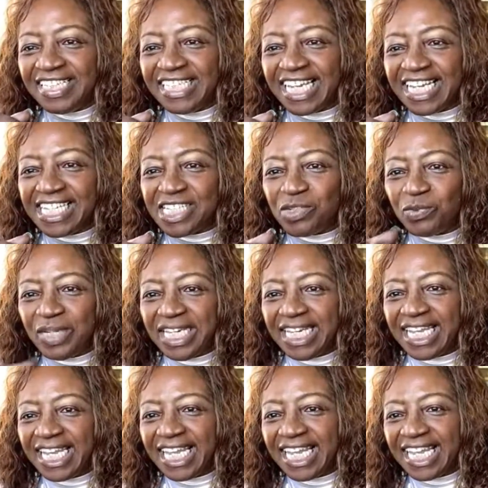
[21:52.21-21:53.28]
Yes, we
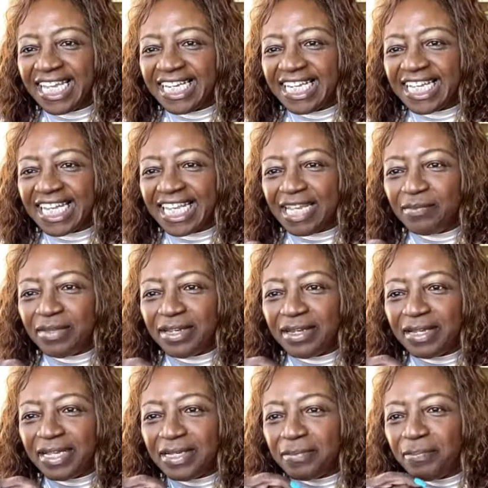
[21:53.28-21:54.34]
can claim a
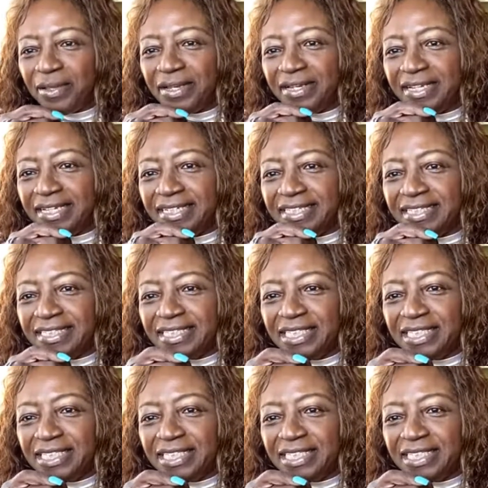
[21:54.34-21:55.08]
dependent.